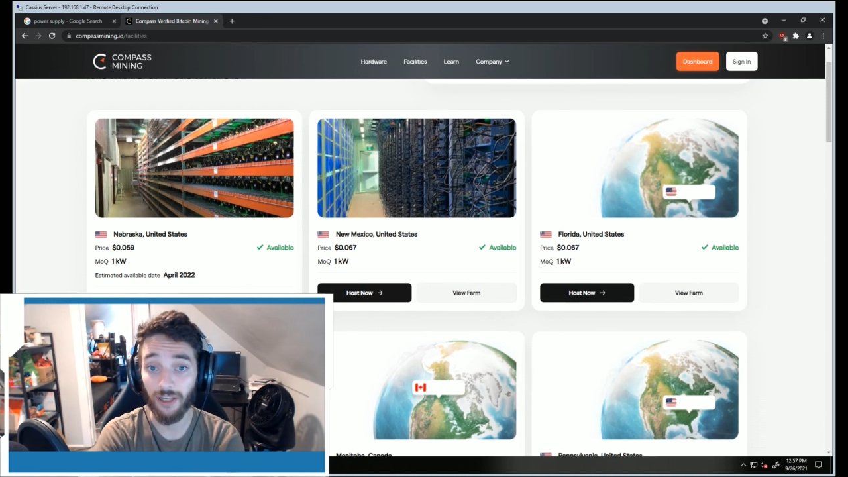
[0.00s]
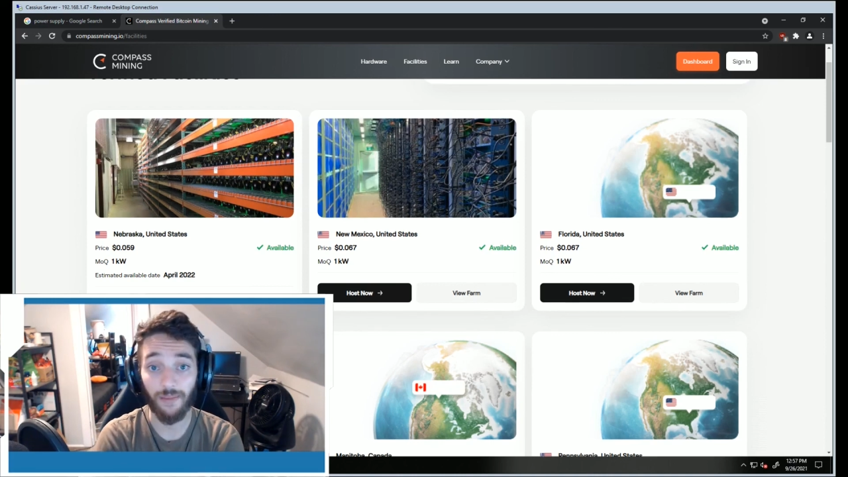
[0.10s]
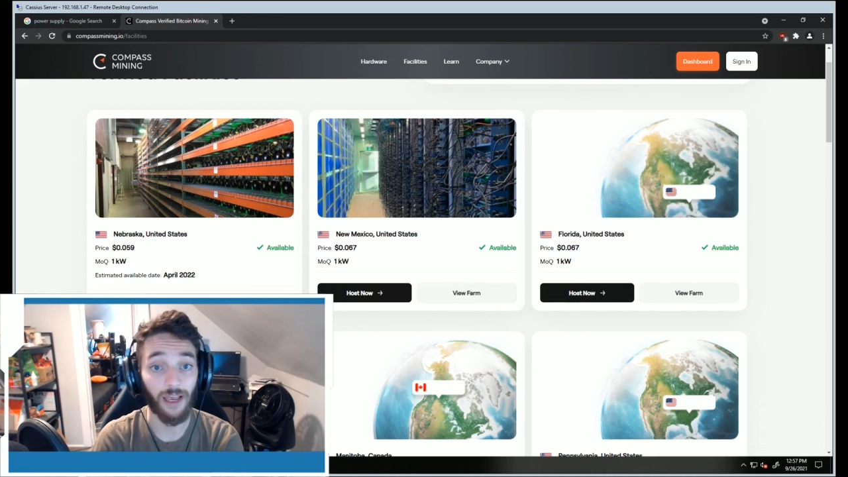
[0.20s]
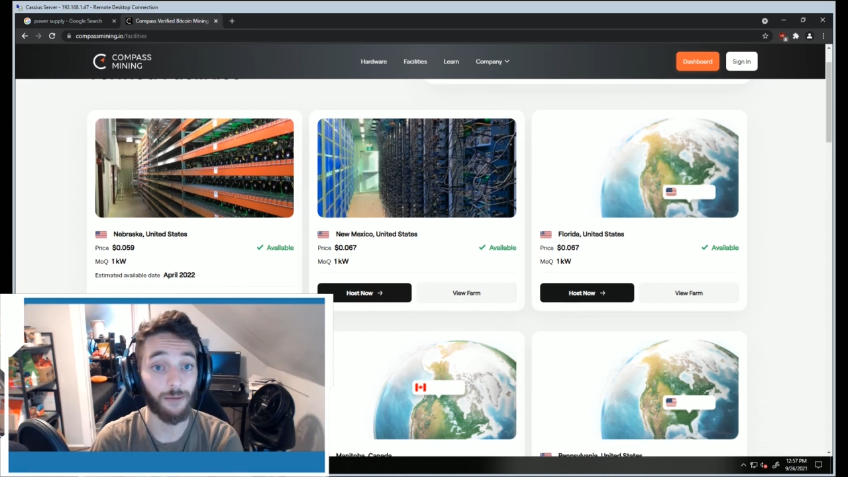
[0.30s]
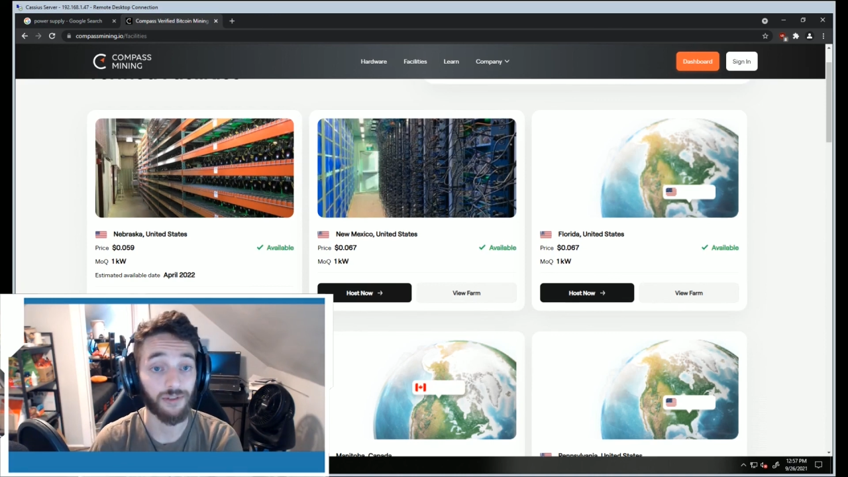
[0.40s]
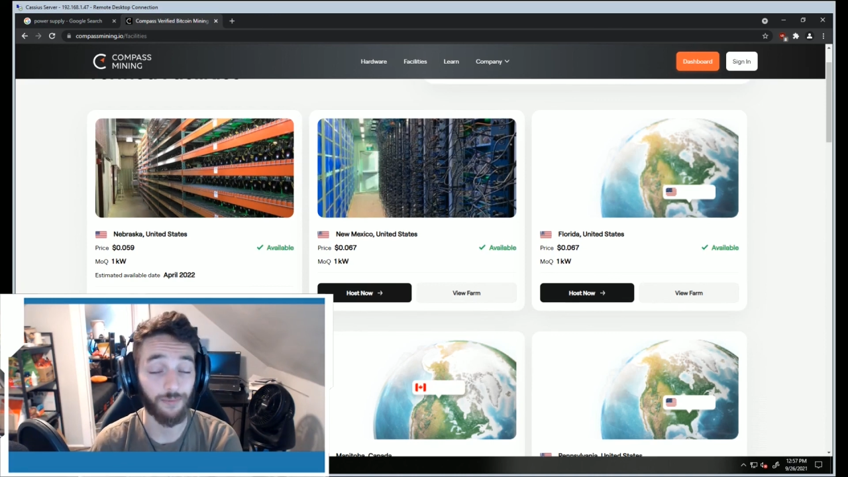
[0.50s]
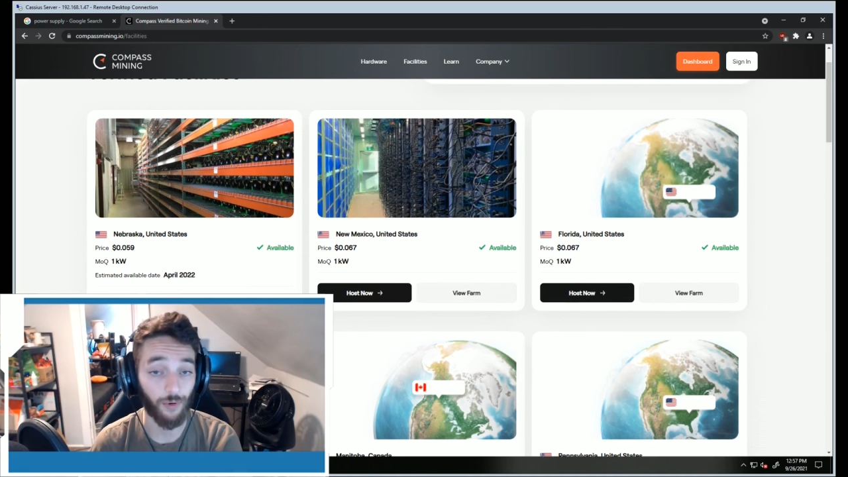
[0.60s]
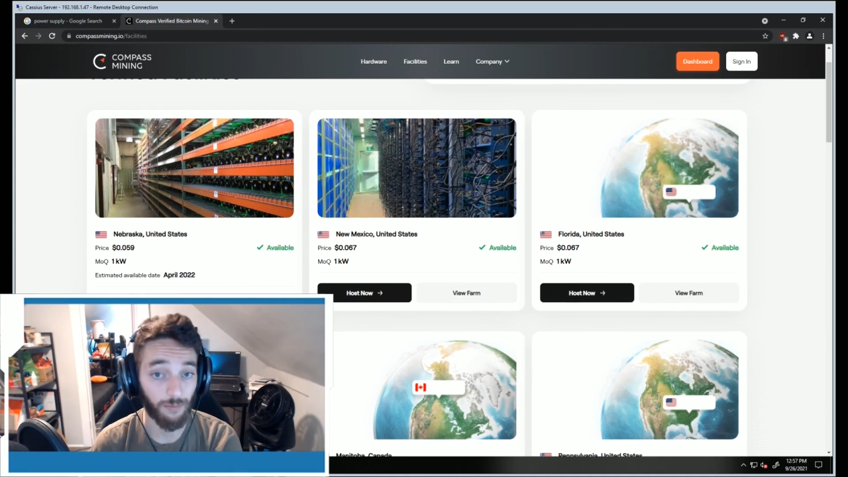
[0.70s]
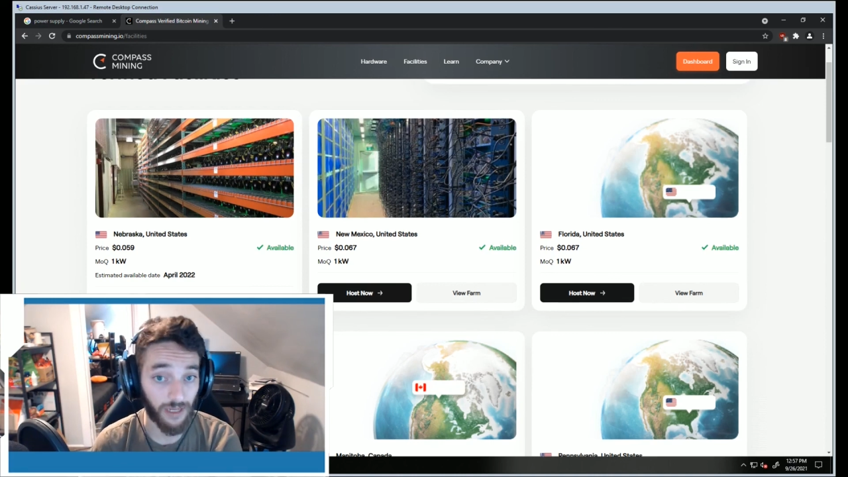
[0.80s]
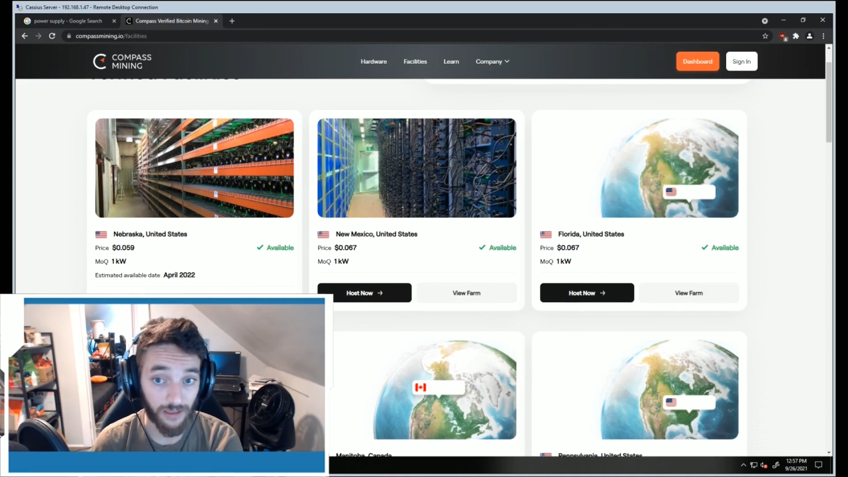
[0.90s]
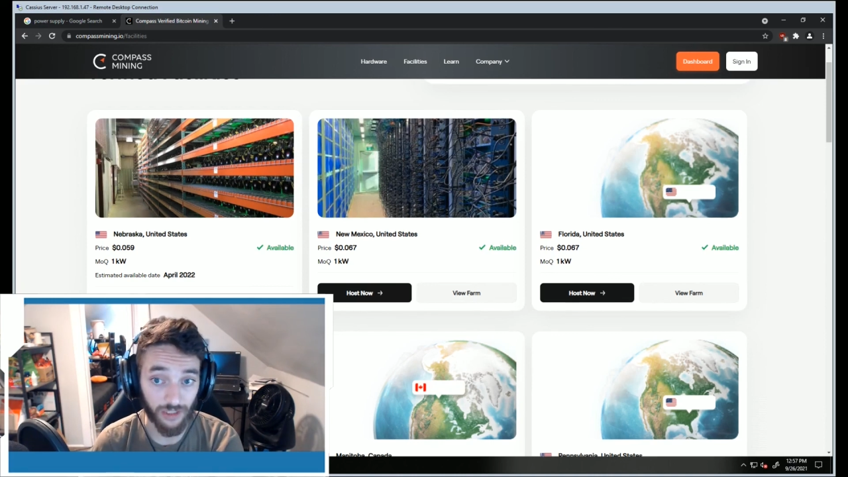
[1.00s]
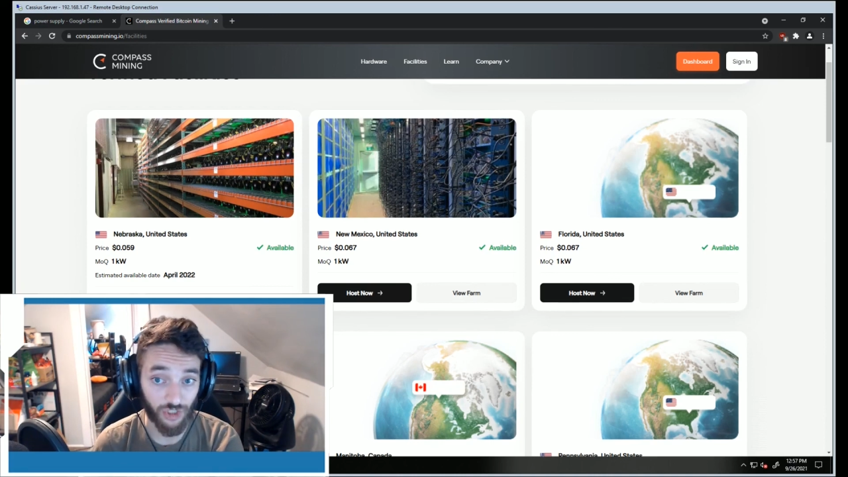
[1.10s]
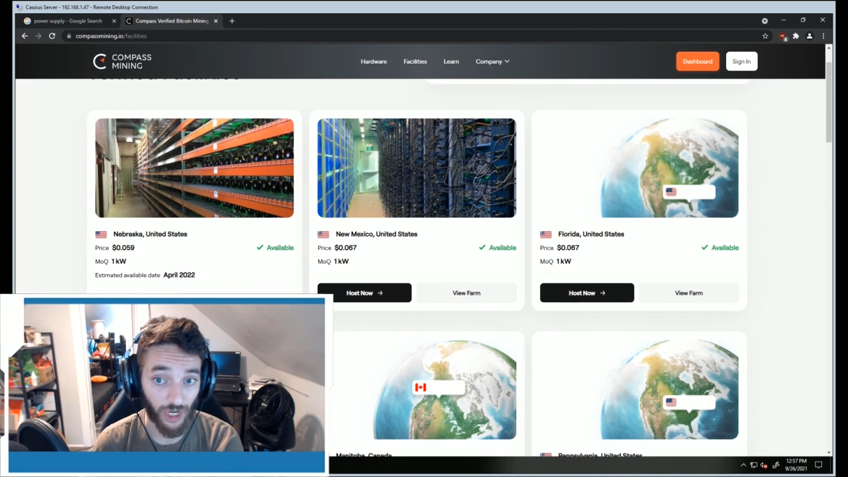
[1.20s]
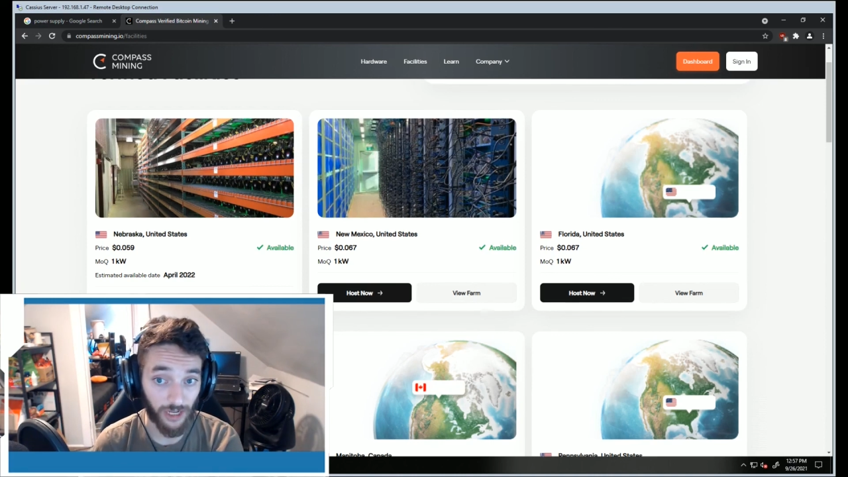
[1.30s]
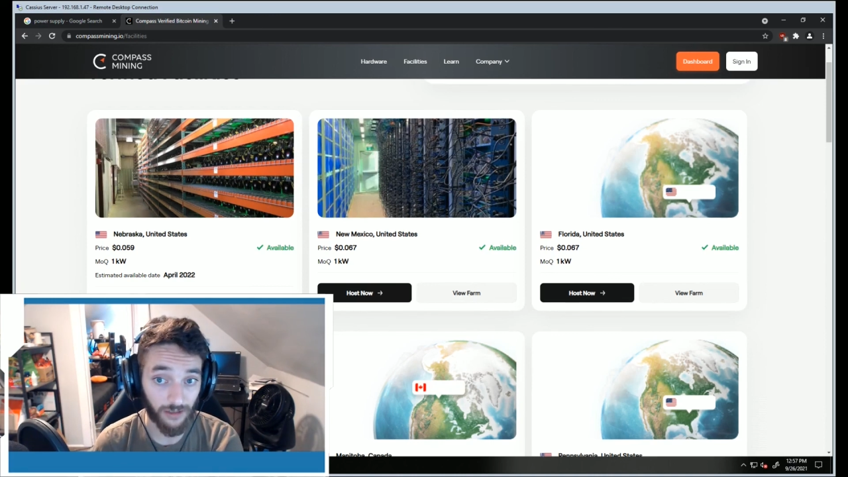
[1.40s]
They help support me in this
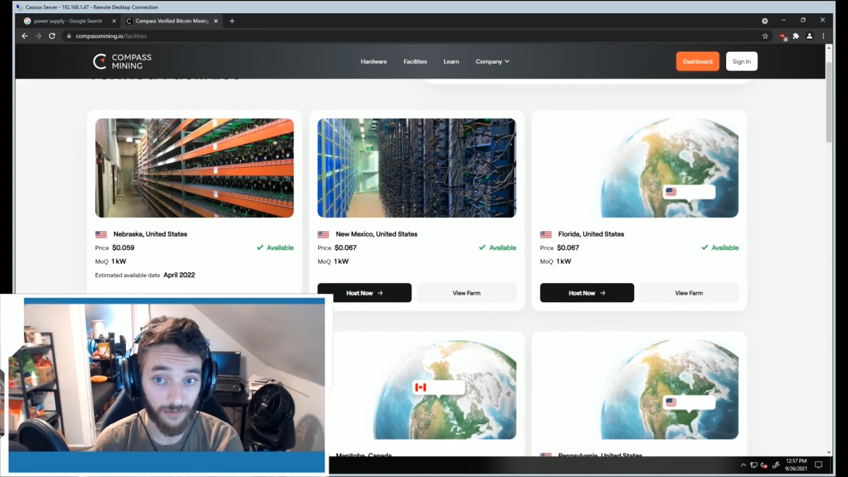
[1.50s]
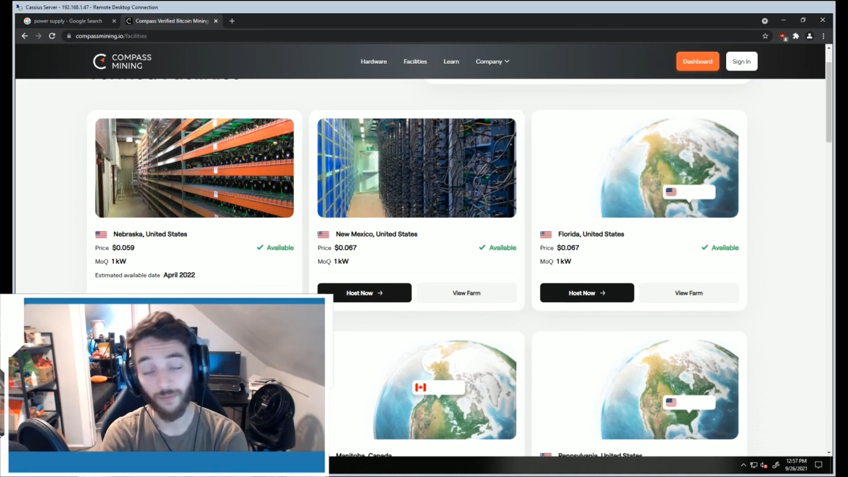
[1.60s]
channel.